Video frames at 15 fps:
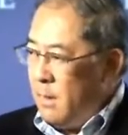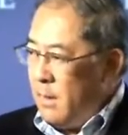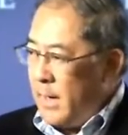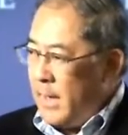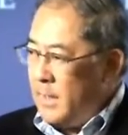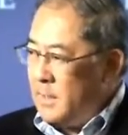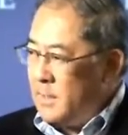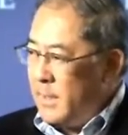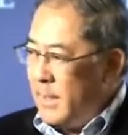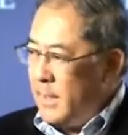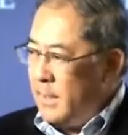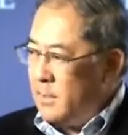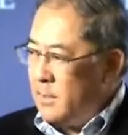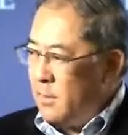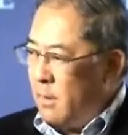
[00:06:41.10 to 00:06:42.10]
I say
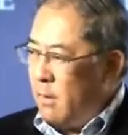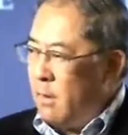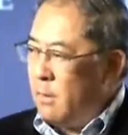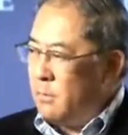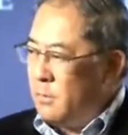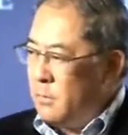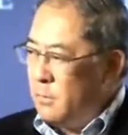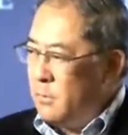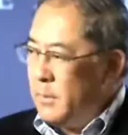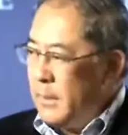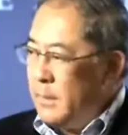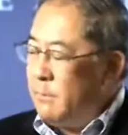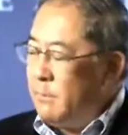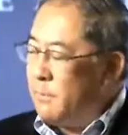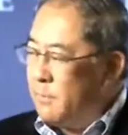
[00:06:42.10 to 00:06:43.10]
it's all too
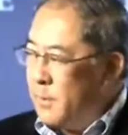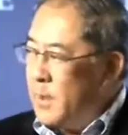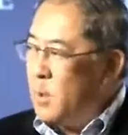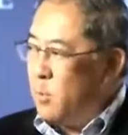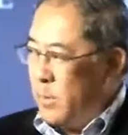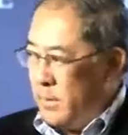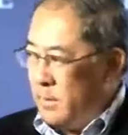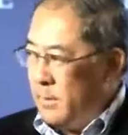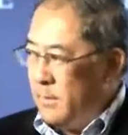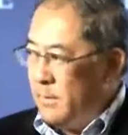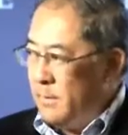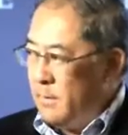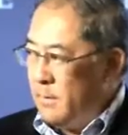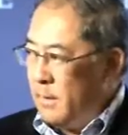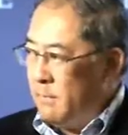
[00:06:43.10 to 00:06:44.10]
infrequent
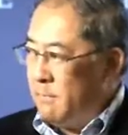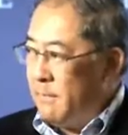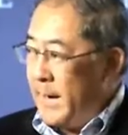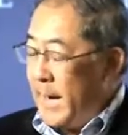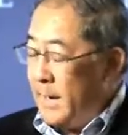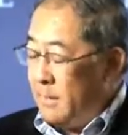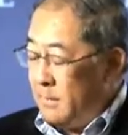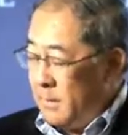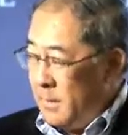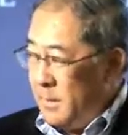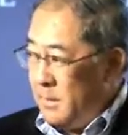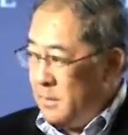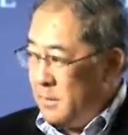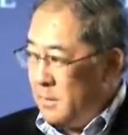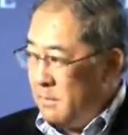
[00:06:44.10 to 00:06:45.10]
that
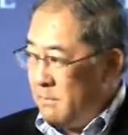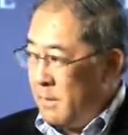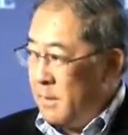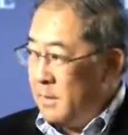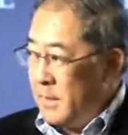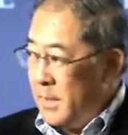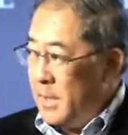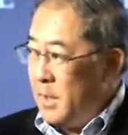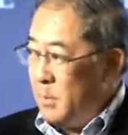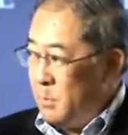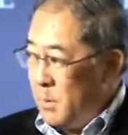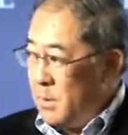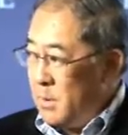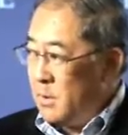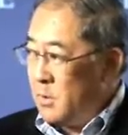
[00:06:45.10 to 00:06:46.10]
faculties of our leading
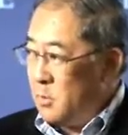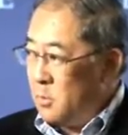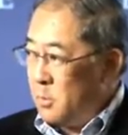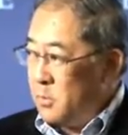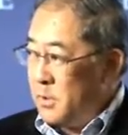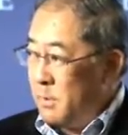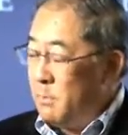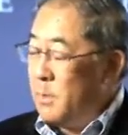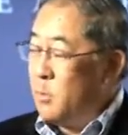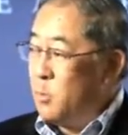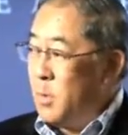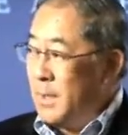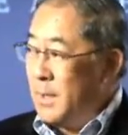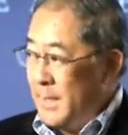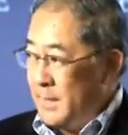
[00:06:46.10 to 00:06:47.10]
business schools have been
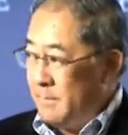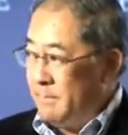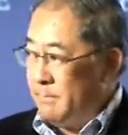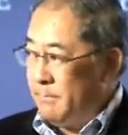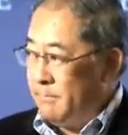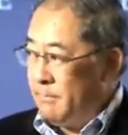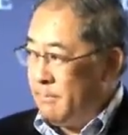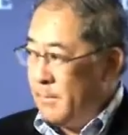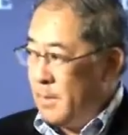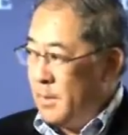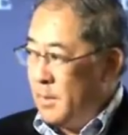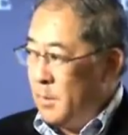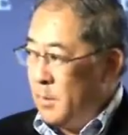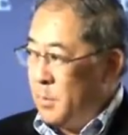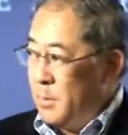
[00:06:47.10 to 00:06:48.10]
willing
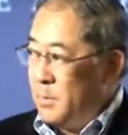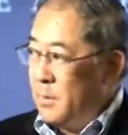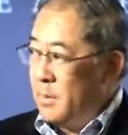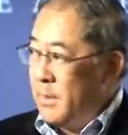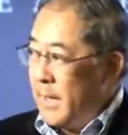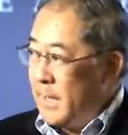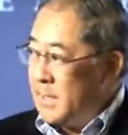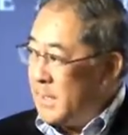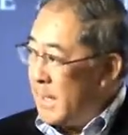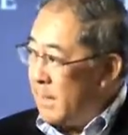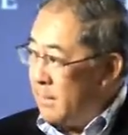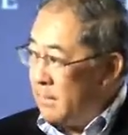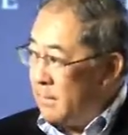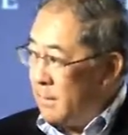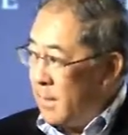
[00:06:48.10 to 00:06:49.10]
to put their necks
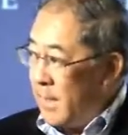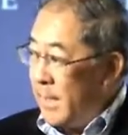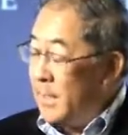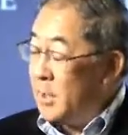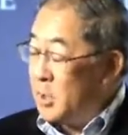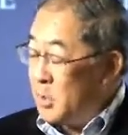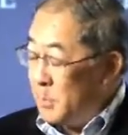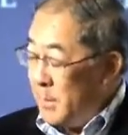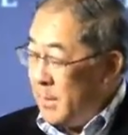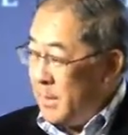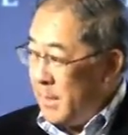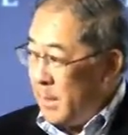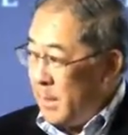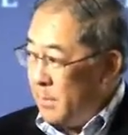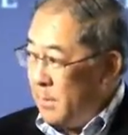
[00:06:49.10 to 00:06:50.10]
out on the line, to speak
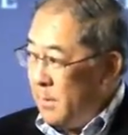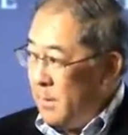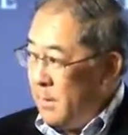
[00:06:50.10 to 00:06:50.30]
up,